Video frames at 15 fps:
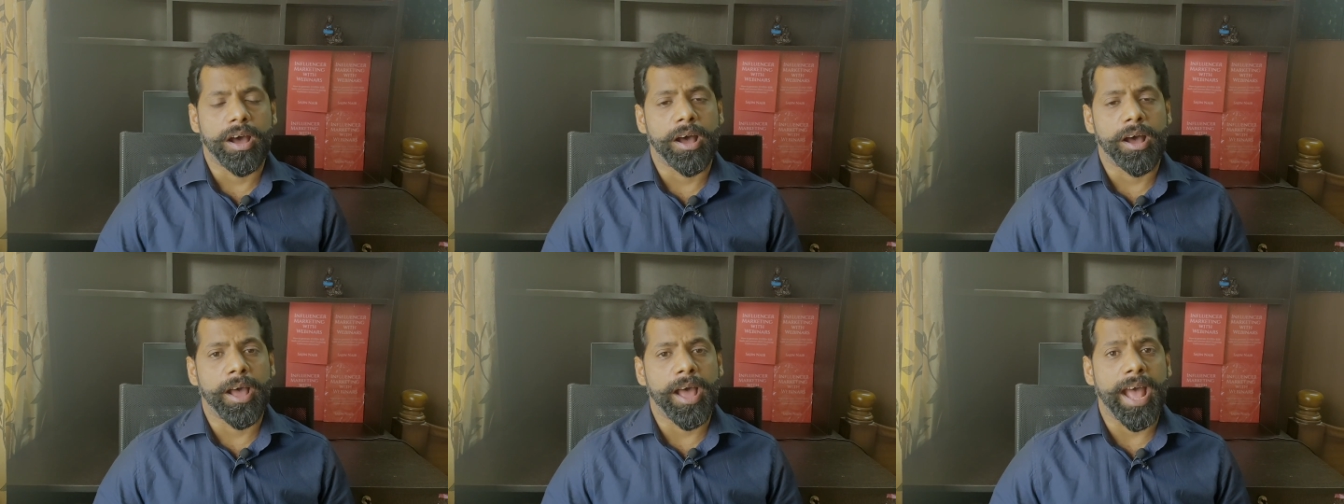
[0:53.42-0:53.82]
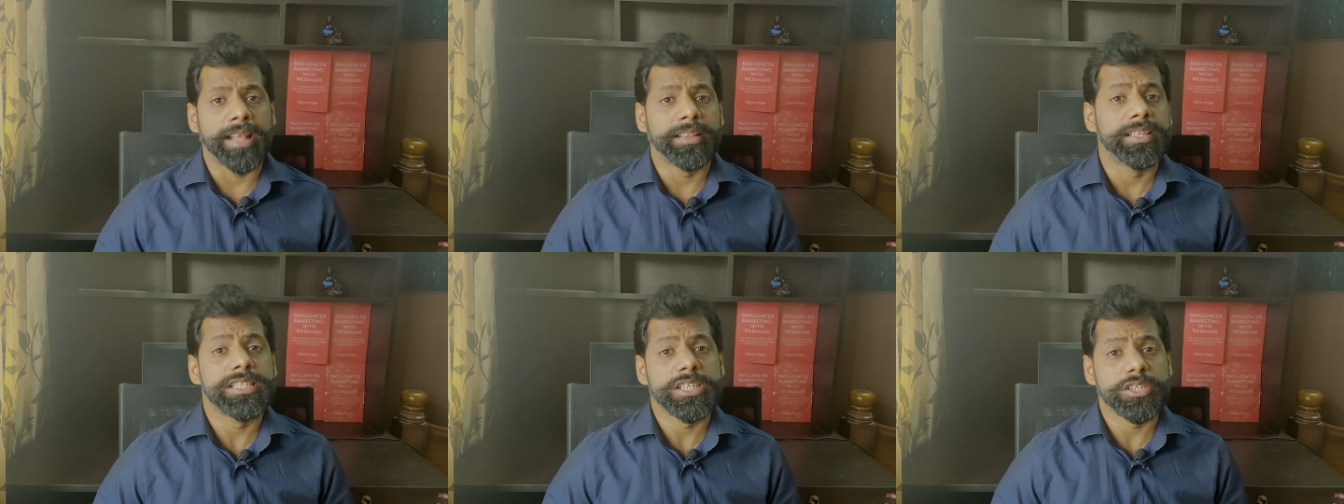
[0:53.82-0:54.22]
and
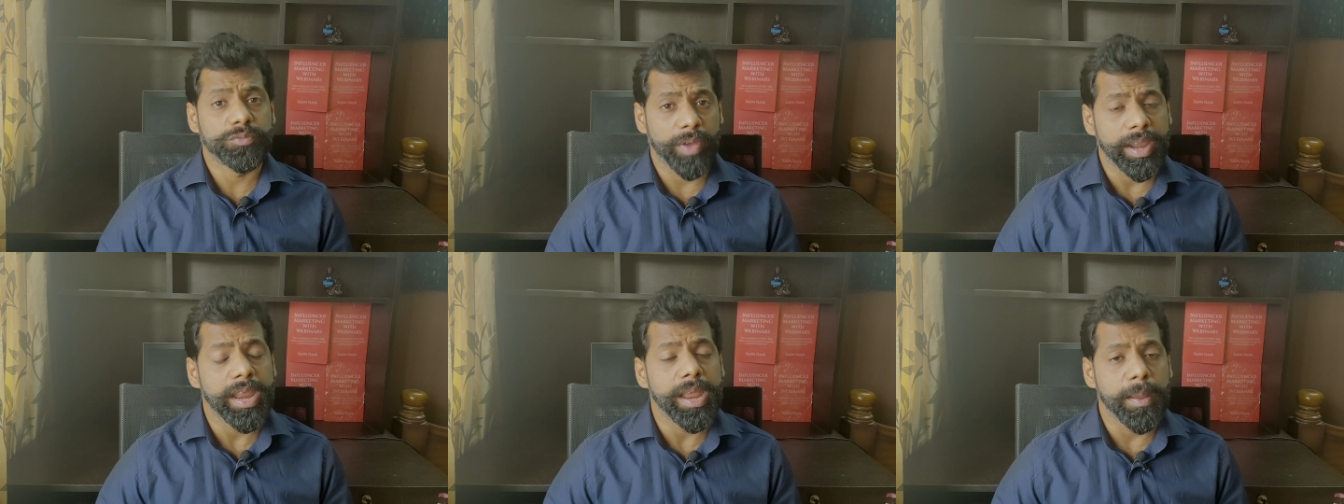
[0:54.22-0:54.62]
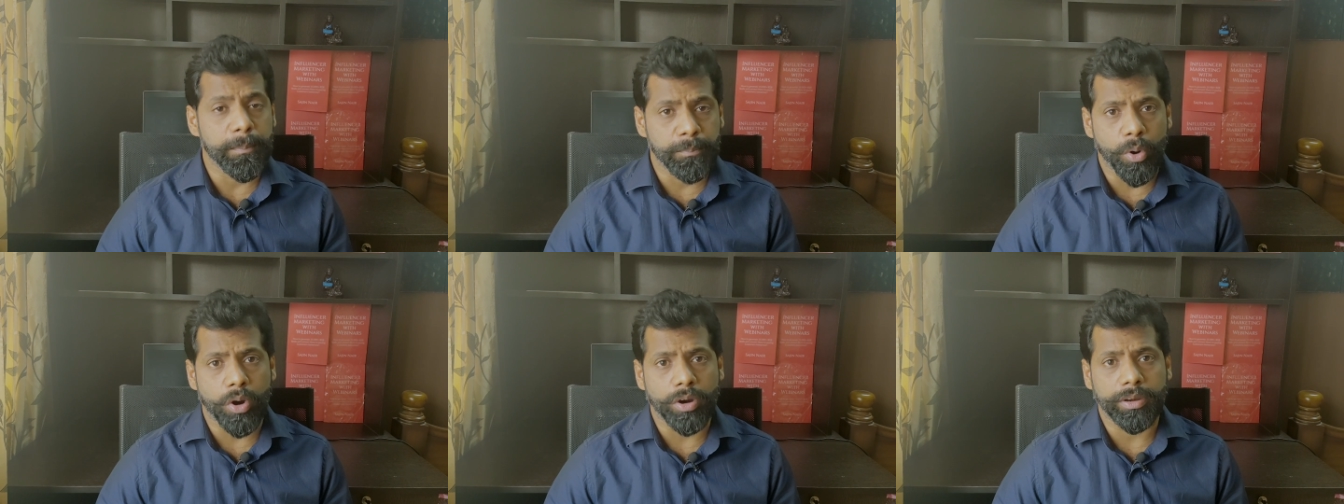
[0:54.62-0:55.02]
this is very
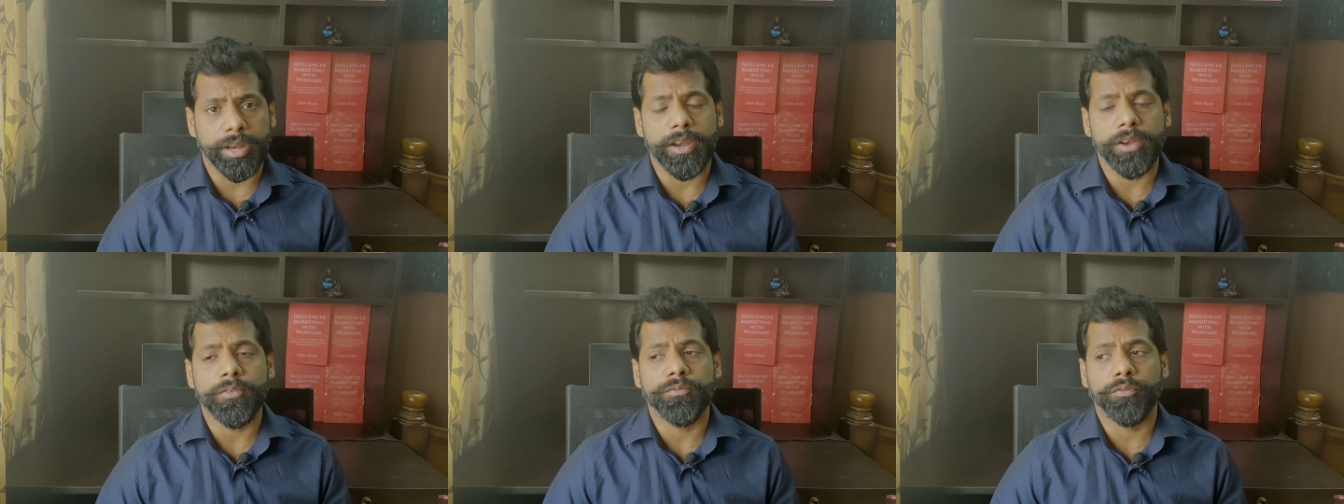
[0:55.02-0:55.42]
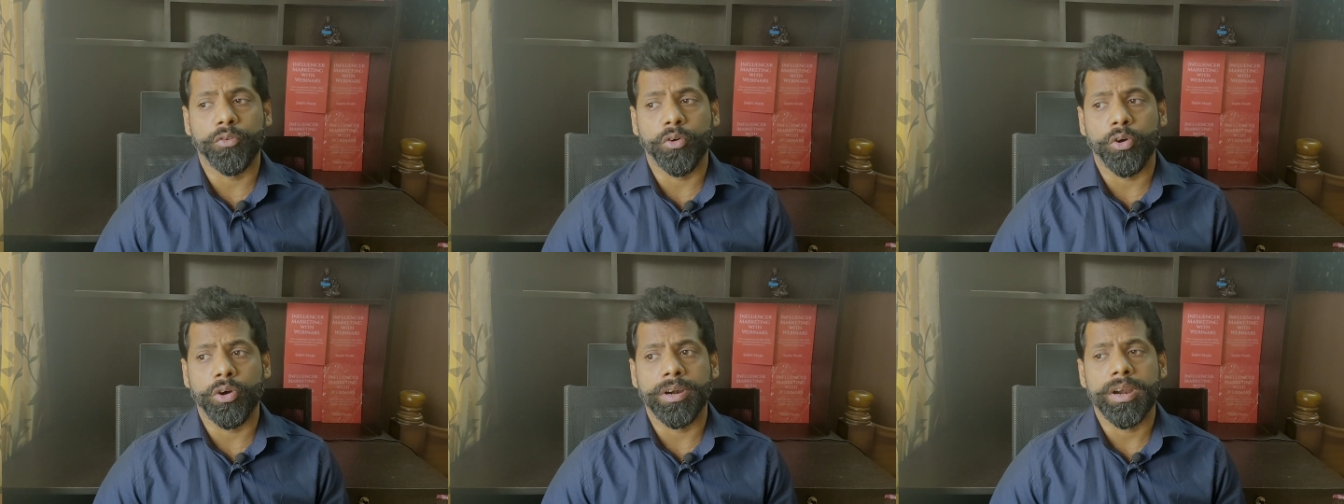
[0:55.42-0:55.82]
important
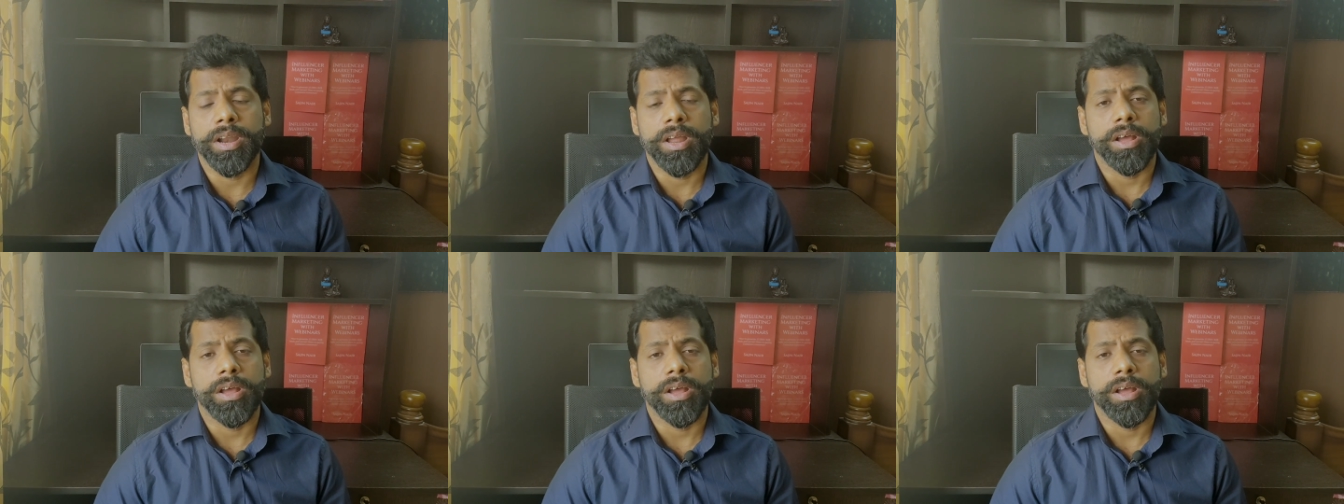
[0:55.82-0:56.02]
for